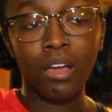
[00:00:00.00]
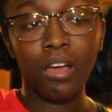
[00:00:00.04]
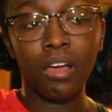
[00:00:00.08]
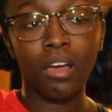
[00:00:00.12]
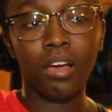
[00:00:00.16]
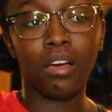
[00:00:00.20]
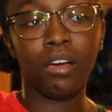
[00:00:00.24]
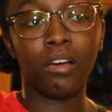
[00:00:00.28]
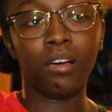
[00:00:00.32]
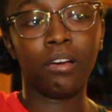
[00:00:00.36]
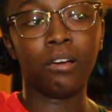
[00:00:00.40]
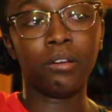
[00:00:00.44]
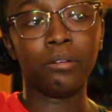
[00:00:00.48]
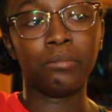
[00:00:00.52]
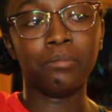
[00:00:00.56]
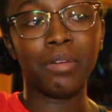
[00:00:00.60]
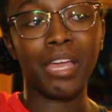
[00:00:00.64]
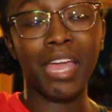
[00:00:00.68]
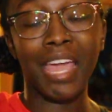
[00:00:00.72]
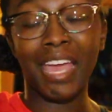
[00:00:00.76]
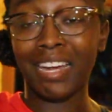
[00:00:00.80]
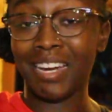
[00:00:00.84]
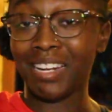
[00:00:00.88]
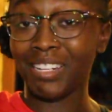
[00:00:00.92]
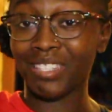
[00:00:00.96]
Um,
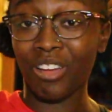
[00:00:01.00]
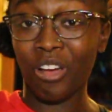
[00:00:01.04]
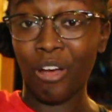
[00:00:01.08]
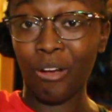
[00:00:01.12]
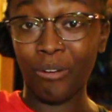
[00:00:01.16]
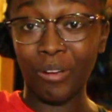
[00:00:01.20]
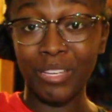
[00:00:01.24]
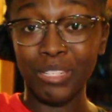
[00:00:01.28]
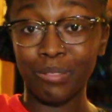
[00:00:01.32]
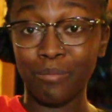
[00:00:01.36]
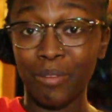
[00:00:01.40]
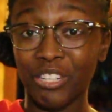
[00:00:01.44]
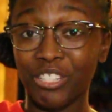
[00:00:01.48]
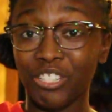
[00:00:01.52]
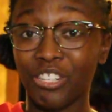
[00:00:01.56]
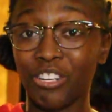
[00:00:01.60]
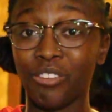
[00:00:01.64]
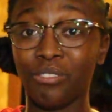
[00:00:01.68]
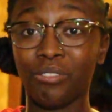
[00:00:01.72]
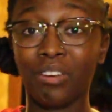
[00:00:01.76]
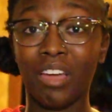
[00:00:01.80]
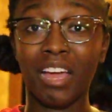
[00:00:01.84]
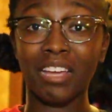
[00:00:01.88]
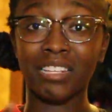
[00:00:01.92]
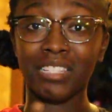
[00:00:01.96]
and as always, make sure
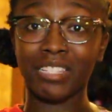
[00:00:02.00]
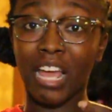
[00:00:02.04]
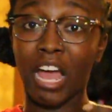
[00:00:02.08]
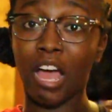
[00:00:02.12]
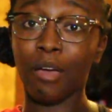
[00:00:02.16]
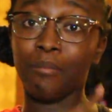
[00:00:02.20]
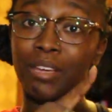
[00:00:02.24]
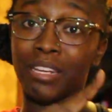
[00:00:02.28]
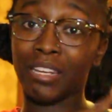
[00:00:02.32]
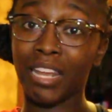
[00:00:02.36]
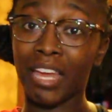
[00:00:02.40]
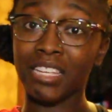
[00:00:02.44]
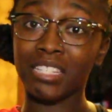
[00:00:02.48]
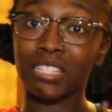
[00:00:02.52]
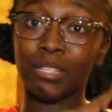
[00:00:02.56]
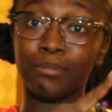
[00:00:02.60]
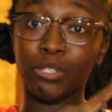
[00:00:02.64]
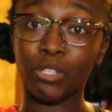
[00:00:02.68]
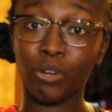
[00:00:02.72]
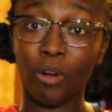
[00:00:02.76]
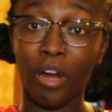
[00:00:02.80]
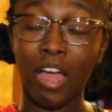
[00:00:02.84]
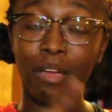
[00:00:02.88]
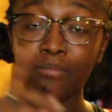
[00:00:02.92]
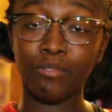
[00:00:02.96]
you guys comment, like,
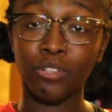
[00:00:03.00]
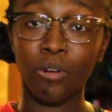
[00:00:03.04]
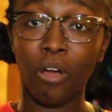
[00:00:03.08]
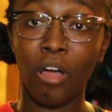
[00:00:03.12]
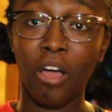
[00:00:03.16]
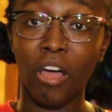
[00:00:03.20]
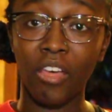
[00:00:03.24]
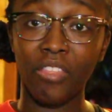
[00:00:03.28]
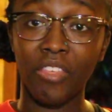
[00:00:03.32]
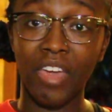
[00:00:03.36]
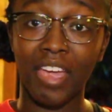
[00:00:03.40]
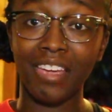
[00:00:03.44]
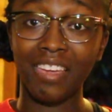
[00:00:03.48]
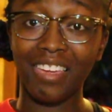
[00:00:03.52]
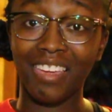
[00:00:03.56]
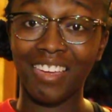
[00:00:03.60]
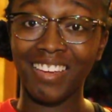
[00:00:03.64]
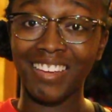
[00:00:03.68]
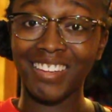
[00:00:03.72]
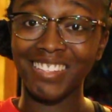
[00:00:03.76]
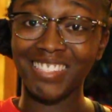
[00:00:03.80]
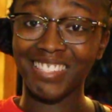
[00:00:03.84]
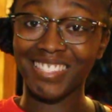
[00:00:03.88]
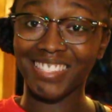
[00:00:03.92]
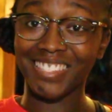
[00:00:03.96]
subscribe, do all that
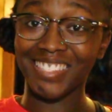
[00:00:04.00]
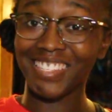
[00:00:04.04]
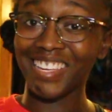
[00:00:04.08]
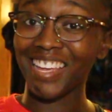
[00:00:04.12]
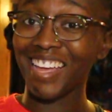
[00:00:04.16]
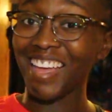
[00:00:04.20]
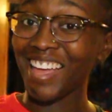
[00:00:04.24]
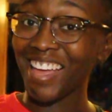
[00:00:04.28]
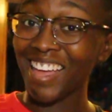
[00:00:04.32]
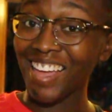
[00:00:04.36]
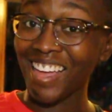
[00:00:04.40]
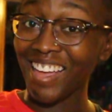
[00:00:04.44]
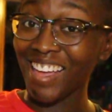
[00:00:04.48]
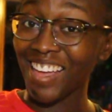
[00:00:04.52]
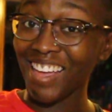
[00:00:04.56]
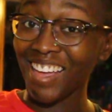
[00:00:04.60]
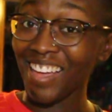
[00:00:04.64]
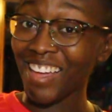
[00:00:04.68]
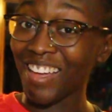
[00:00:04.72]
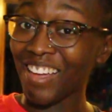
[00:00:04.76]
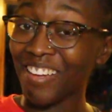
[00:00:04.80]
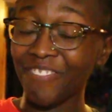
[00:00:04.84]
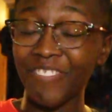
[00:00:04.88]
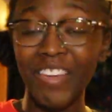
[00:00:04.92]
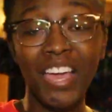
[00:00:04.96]
good
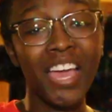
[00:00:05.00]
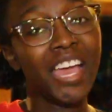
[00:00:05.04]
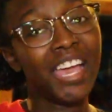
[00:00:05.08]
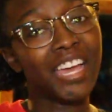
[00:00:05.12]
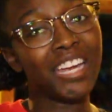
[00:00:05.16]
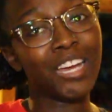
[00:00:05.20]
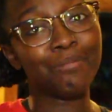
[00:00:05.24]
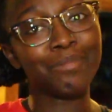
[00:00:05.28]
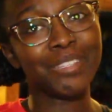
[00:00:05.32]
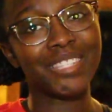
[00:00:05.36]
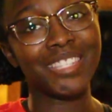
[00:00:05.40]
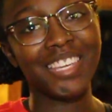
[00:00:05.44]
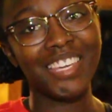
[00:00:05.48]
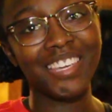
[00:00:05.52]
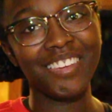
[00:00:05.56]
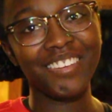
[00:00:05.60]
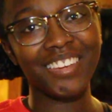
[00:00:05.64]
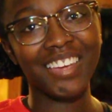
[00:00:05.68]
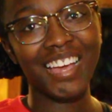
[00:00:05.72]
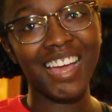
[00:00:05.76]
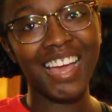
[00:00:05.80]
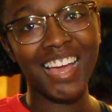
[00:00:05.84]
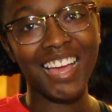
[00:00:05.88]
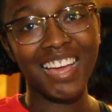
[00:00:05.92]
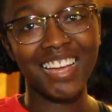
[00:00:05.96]
stuff. And I'm gonna see you
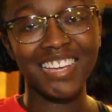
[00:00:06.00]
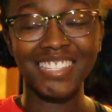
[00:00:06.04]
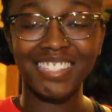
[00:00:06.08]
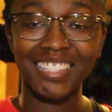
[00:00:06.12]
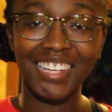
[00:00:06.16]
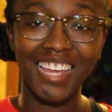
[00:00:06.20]
guys